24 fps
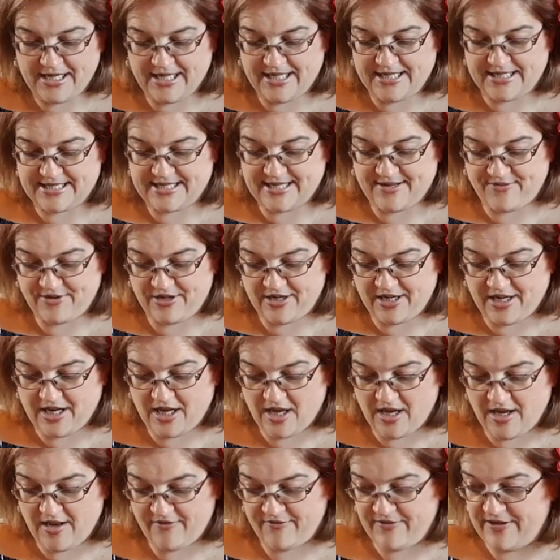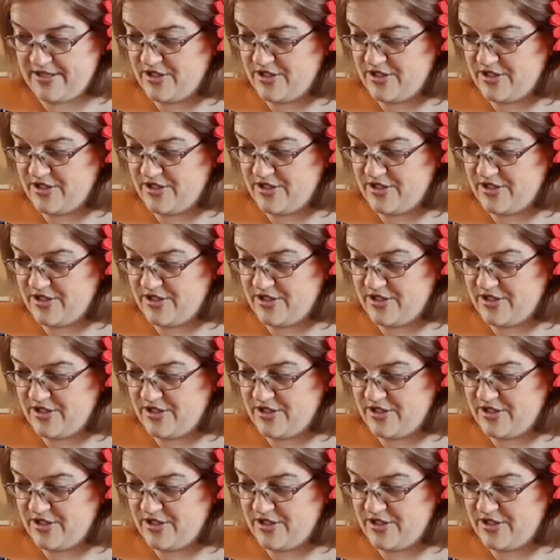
at 7.5